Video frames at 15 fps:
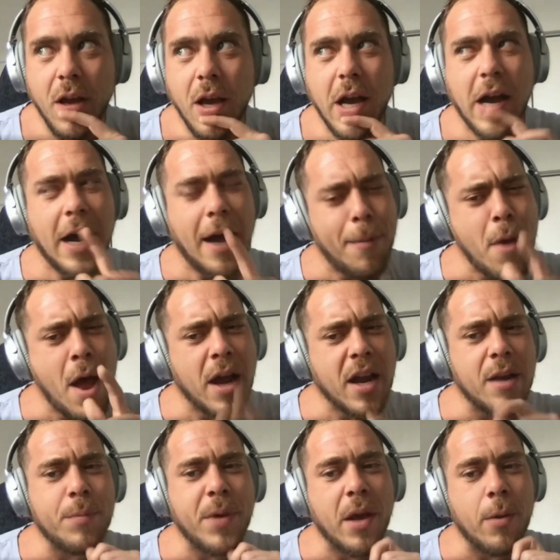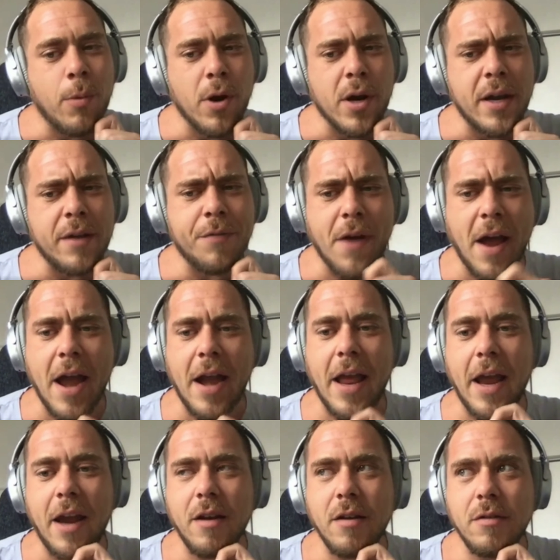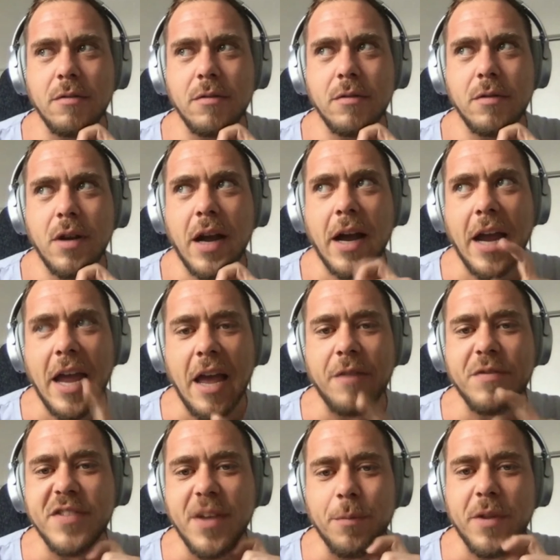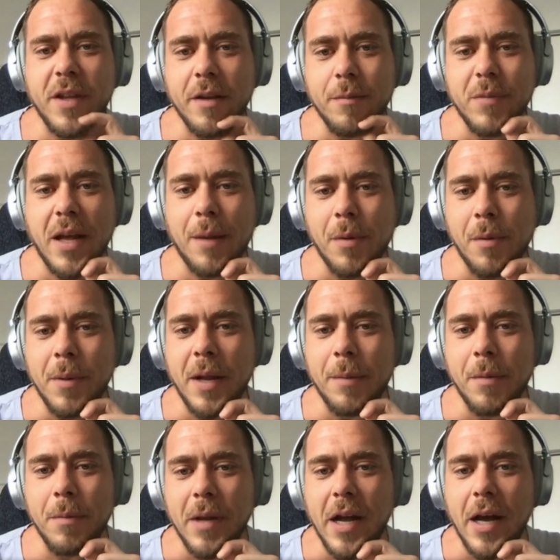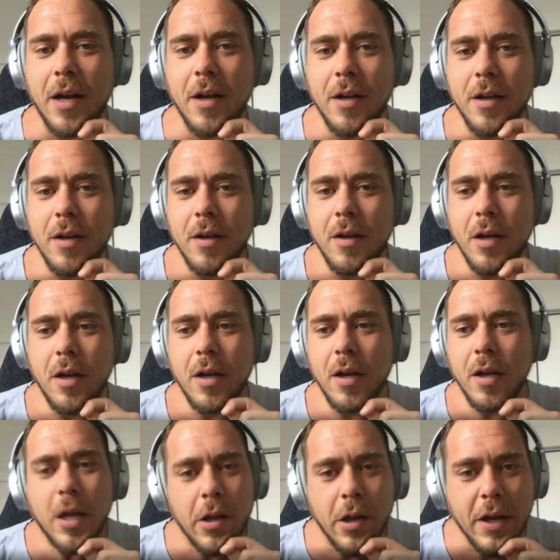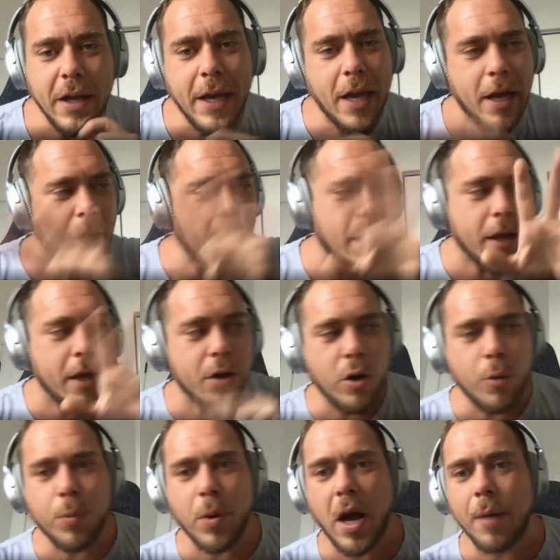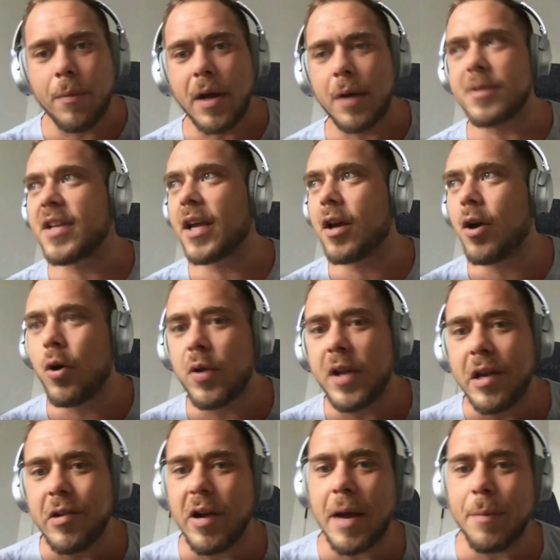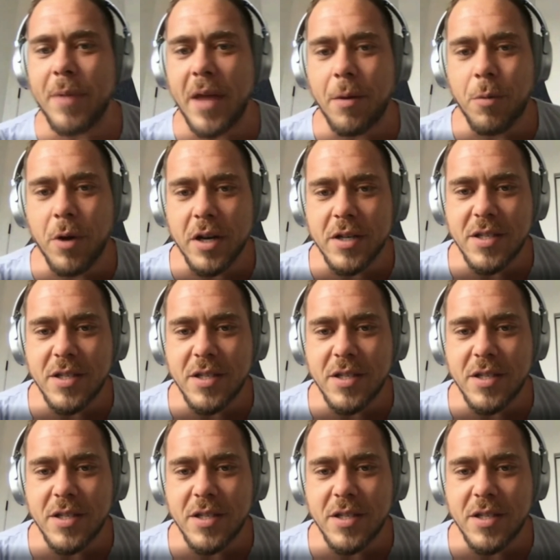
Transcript: I'm not going to be at work at Friday. I have something, blah, blah, blah, blah, blah. They're like, yeah, no problem. I was like, holy crap, that worked.